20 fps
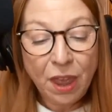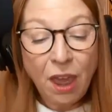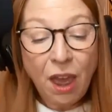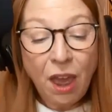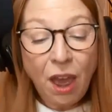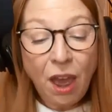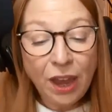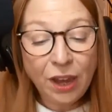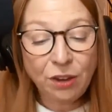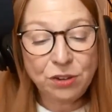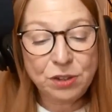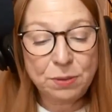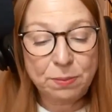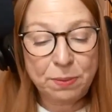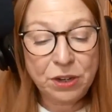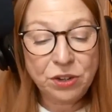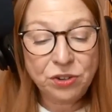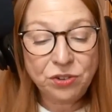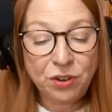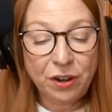I got a
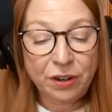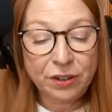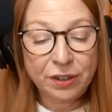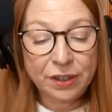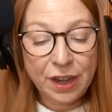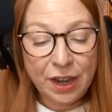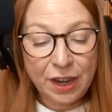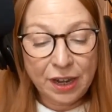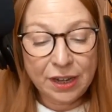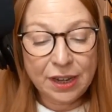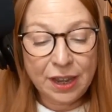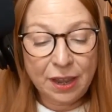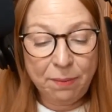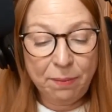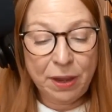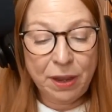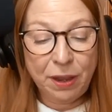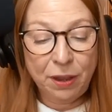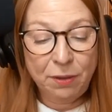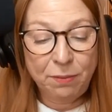bit drunk, and
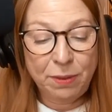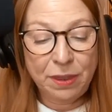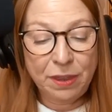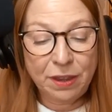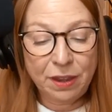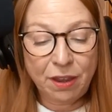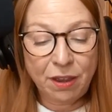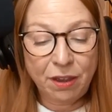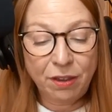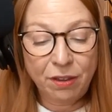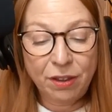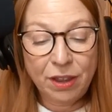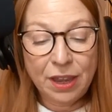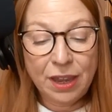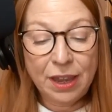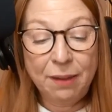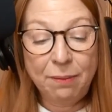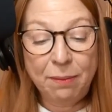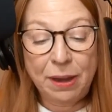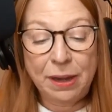coming home in the car,
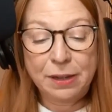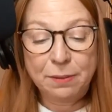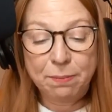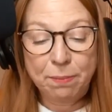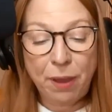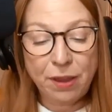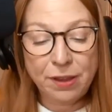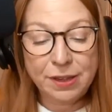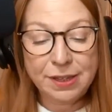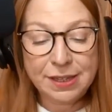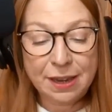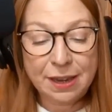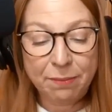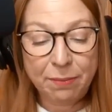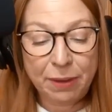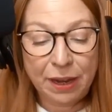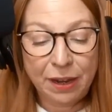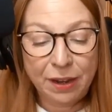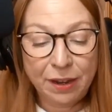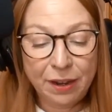he made a pass at
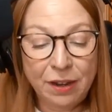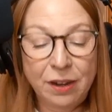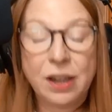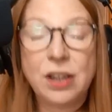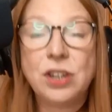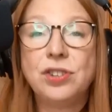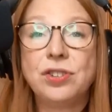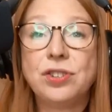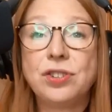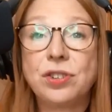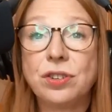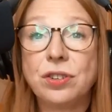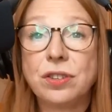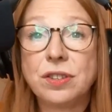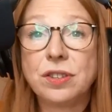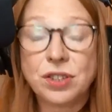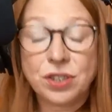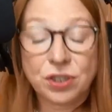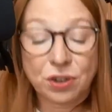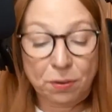me, and I just
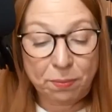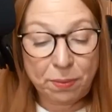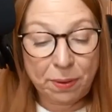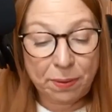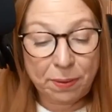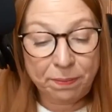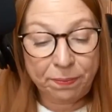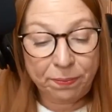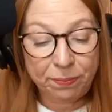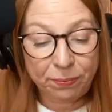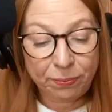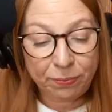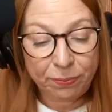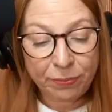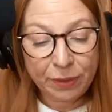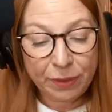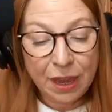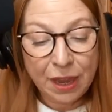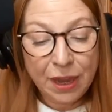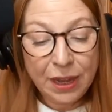couldn't stop him.
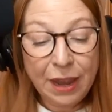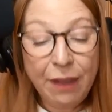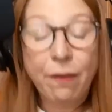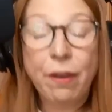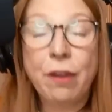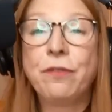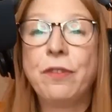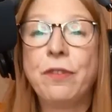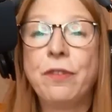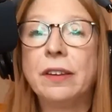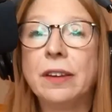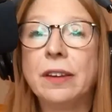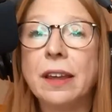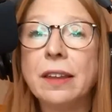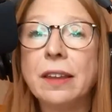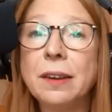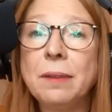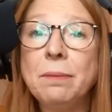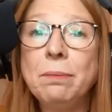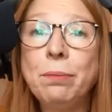Now I found out
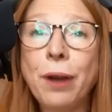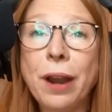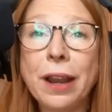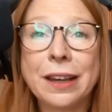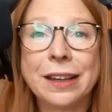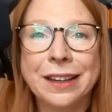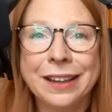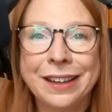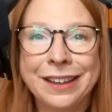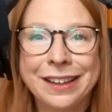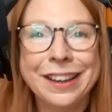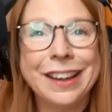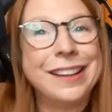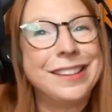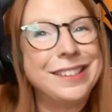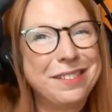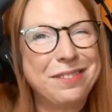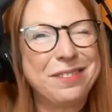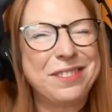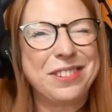that I'm pregnant. I
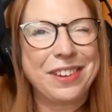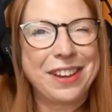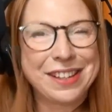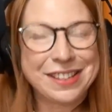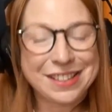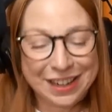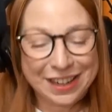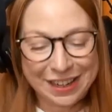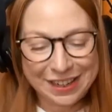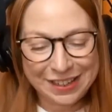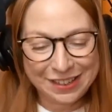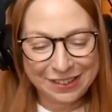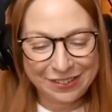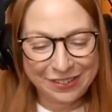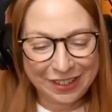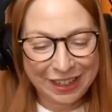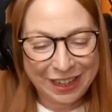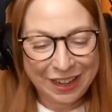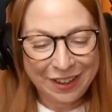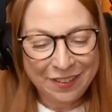told you it escalated
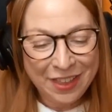quickly.